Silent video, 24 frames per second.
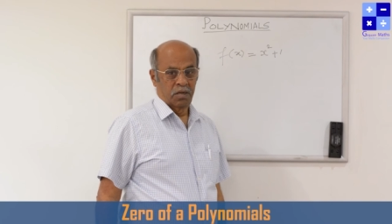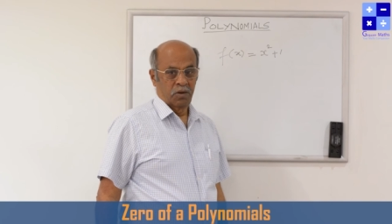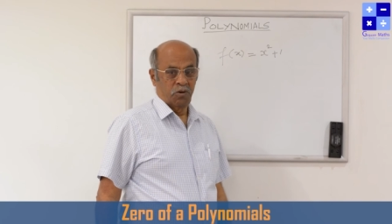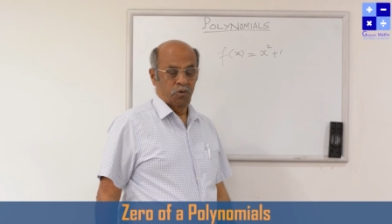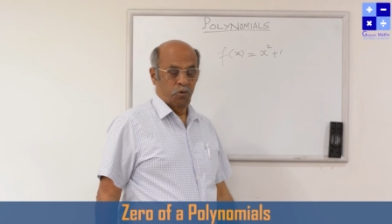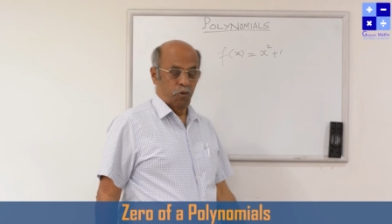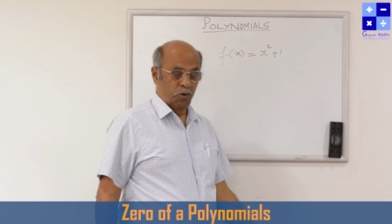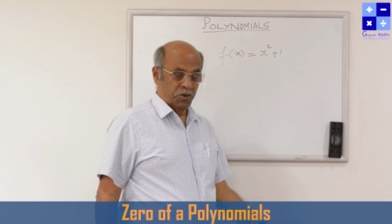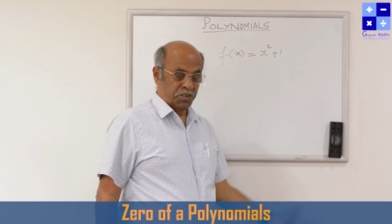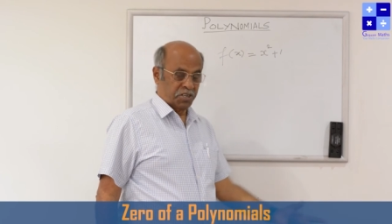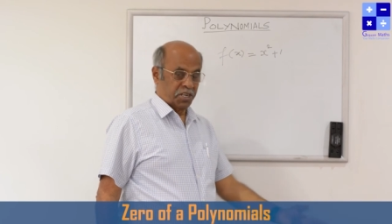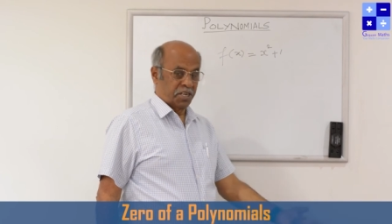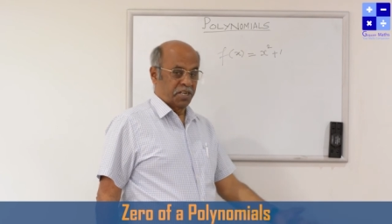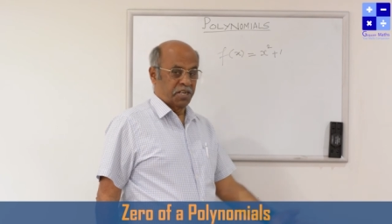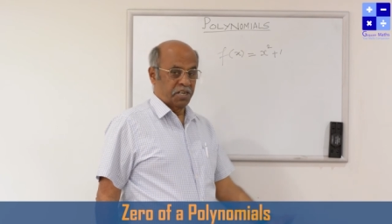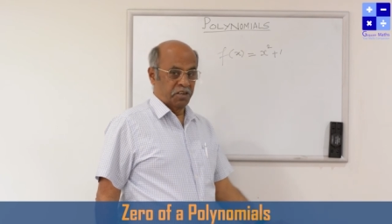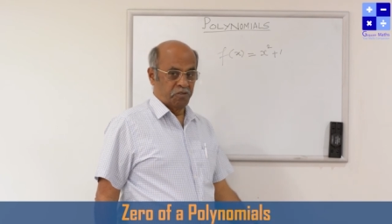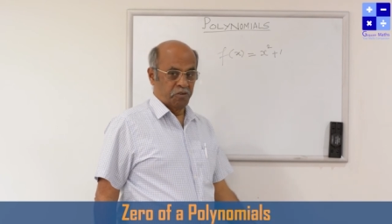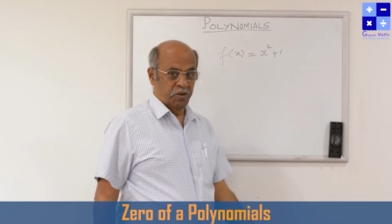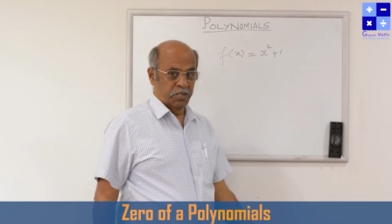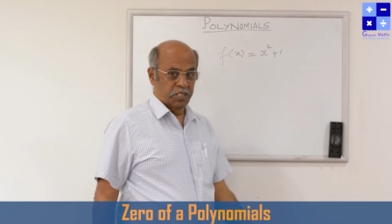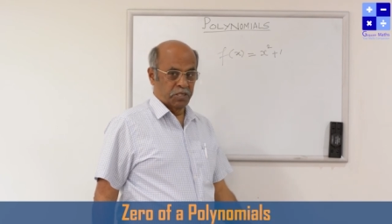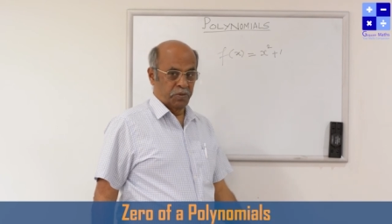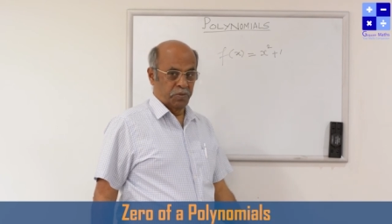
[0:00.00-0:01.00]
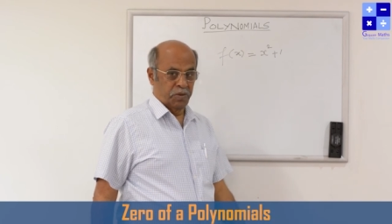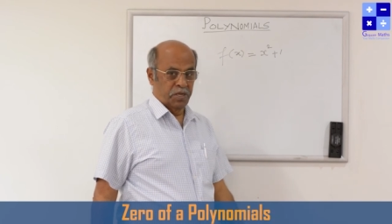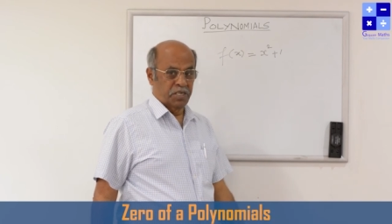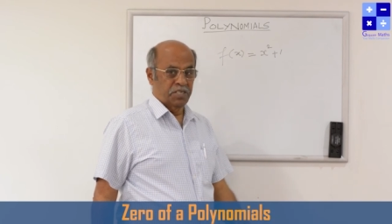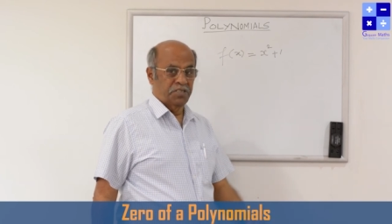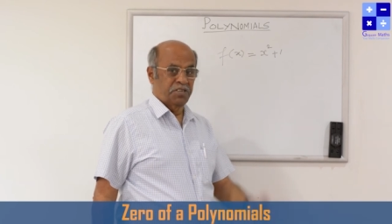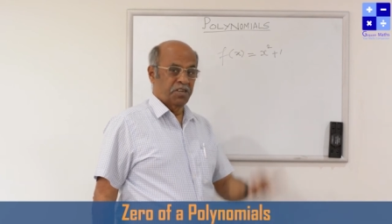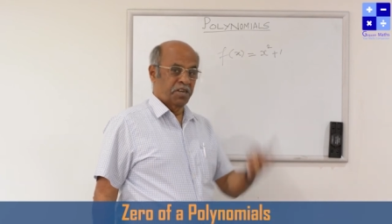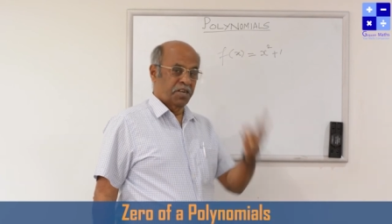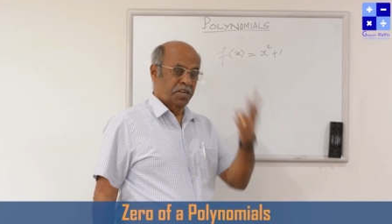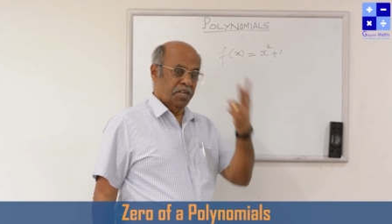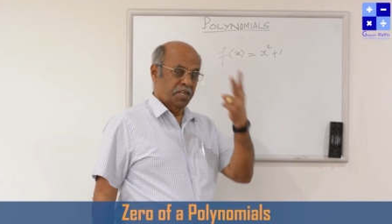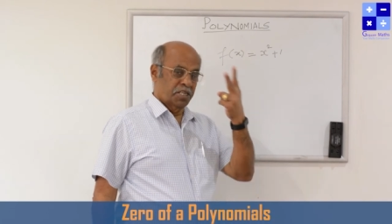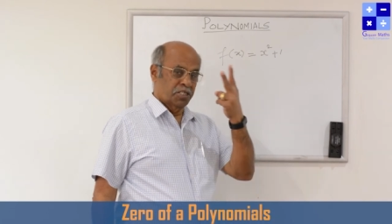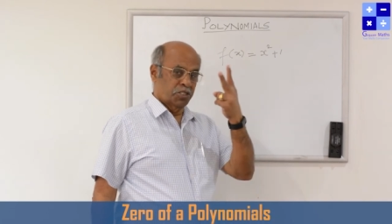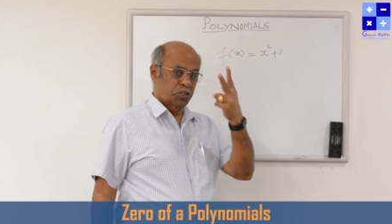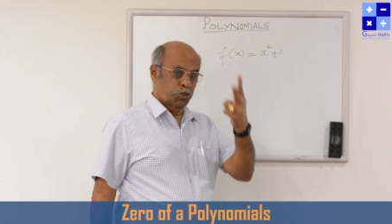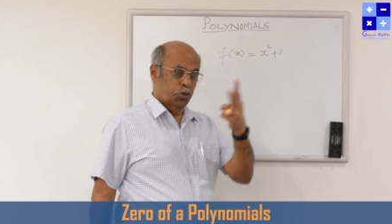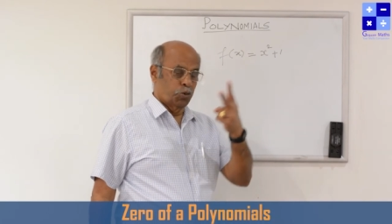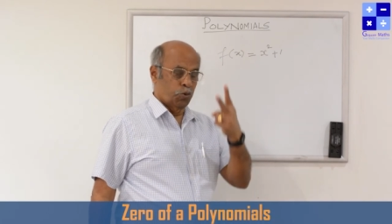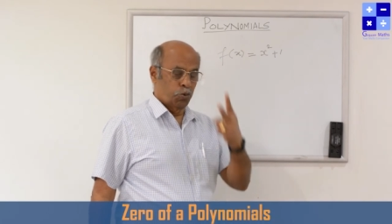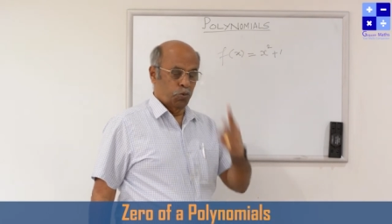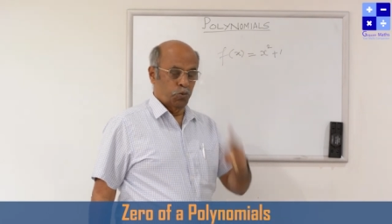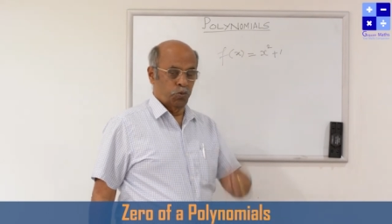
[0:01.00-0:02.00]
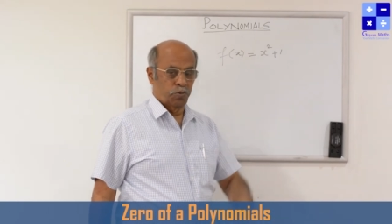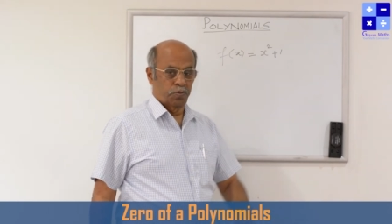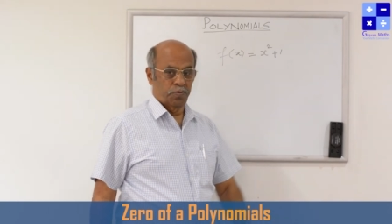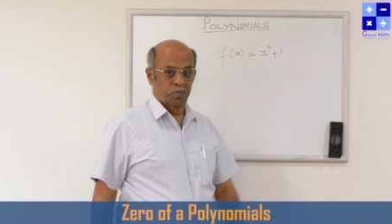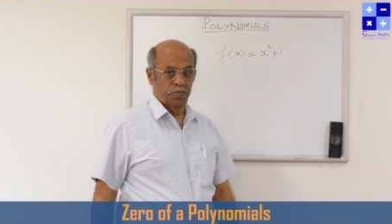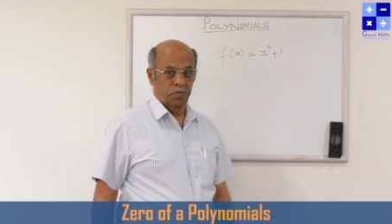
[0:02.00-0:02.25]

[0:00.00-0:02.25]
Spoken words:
Quadratic equation means degree is 2.